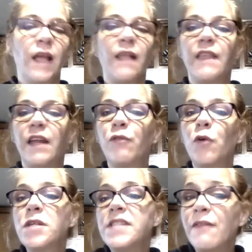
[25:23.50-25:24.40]
Then, of
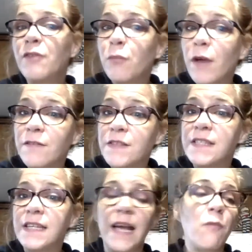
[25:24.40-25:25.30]
course, after
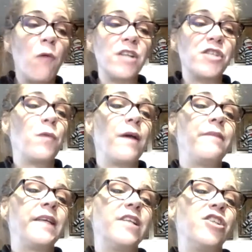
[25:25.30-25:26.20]
breakfast today, wash and wipe
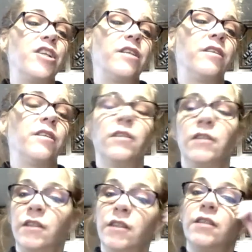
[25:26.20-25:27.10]
the kitchen.
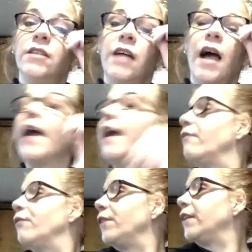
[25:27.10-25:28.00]
I
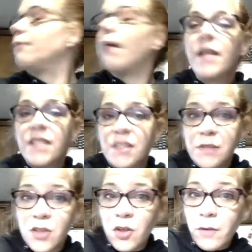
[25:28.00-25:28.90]
have a feeling my
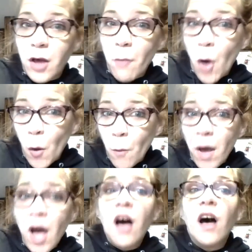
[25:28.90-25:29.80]
husband's going to come home
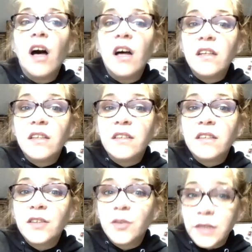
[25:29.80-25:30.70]

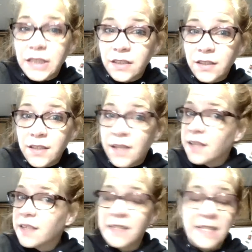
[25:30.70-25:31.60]
hungry
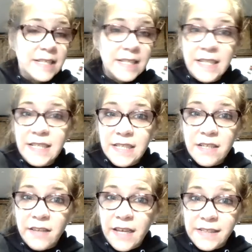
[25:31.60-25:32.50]
because he didn't eat
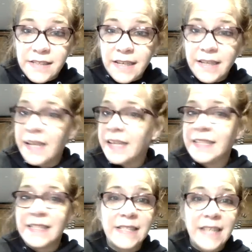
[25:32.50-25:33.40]
dinner last night and he
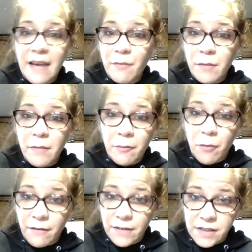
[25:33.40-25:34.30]
didn't have me make
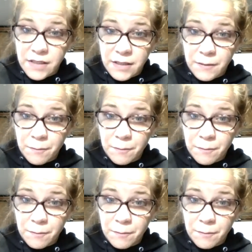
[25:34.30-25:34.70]
breakfast.